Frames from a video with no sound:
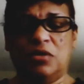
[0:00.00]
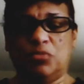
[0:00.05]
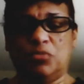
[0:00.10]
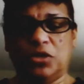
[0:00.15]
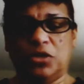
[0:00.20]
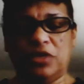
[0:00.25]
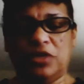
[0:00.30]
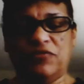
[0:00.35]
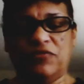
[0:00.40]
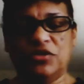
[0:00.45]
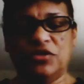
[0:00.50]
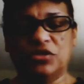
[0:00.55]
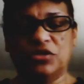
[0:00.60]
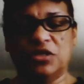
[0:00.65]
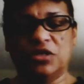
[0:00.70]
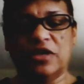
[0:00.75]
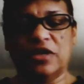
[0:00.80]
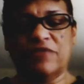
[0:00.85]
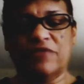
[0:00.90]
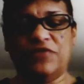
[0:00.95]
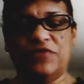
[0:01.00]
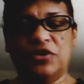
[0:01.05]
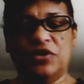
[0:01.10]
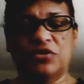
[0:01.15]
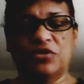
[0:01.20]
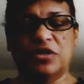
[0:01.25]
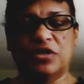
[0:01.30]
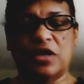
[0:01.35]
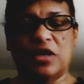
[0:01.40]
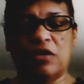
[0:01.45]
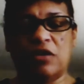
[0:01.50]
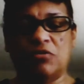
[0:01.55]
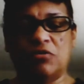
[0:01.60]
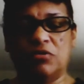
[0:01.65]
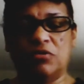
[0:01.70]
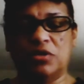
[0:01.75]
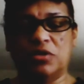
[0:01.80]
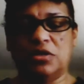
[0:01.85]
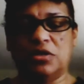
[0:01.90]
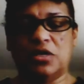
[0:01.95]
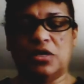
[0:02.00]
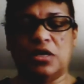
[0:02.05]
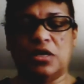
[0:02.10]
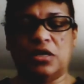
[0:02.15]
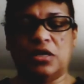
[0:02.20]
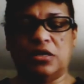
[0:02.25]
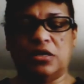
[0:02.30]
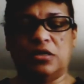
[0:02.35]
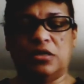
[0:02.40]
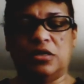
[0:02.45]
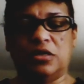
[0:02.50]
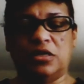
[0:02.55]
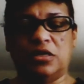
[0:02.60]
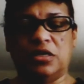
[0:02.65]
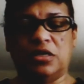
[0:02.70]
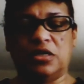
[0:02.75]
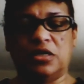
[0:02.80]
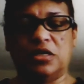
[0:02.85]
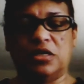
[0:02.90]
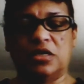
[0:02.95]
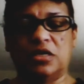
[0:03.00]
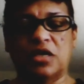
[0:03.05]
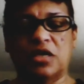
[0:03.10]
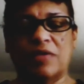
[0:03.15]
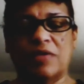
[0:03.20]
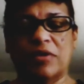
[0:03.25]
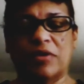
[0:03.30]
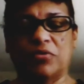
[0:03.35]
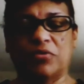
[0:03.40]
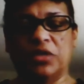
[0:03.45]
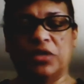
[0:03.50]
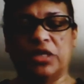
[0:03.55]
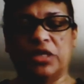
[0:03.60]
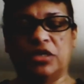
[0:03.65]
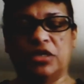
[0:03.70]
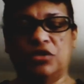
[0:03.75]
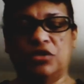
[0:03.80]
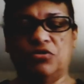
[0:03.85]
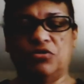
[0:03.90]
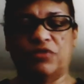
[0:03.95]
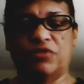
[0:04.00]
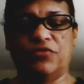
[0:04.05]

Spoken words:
but eventually I figured it out, and it came out really cute.